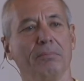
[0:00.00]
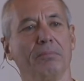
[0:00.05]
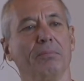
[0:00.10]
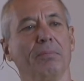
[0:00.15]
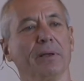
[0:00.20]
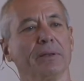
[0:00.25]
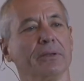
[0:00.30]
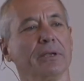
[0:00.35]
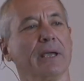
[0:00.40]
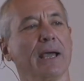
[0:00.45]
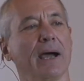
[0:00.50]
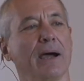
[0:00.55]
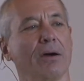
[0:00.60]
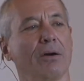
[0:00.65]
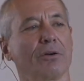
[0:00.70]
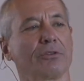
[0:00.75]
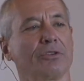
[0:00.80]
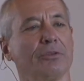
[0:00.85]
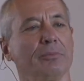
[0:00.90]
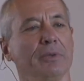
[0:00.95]
But the
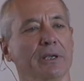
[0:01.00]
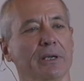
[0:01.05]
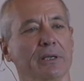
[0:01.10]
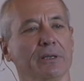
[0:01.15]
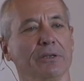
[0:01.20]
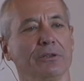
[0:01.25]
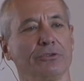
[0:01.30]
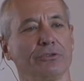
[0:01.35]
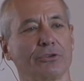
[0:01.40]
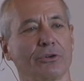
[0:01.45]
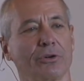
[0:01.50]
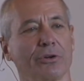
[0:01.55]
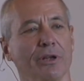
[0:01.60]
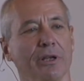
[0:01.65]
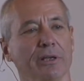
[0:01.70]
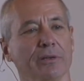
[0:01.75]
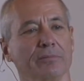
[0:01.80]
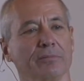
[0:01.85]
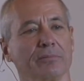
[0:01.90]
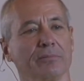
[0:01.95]
hour to begin the
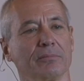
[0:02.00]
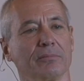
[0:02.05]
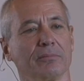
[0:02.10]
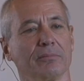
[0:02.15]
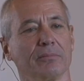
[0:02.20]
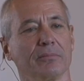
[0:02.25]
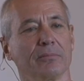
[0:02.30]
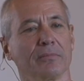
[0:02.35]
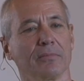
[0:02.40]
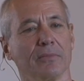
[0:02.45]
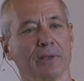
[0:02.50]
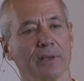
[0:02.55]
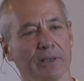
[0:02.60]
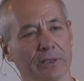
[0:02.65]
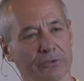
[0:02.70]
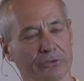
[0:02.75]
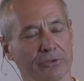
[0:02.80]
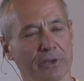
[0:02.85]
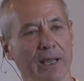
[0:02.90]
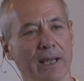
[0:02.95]
journey
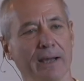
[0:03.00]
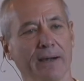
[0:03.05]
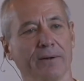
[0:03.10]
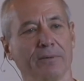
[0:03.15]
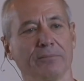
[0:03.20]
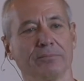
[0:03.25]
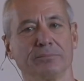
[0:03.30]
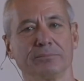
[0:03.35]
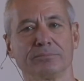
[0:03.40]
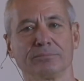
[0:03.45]
is now.